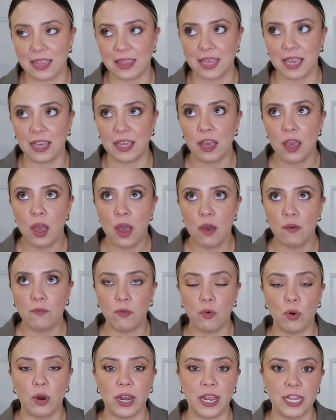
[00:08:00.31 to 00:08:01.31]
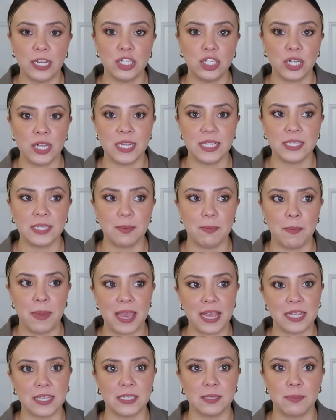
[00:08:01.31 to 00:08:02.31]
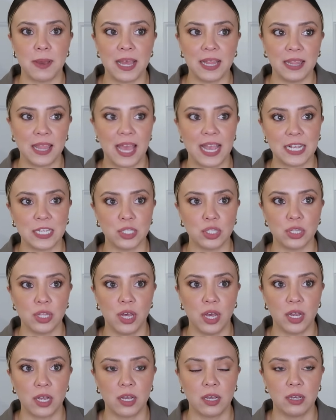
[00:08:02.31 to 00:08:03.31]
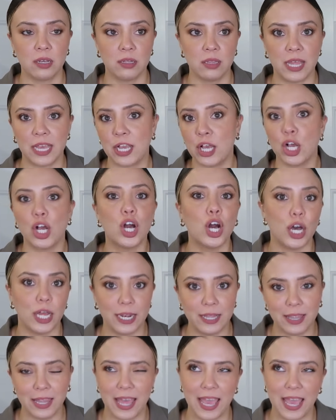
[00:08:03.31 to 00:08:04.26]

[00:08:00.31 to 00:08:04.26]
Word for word: I think four inches makes my legs look like a good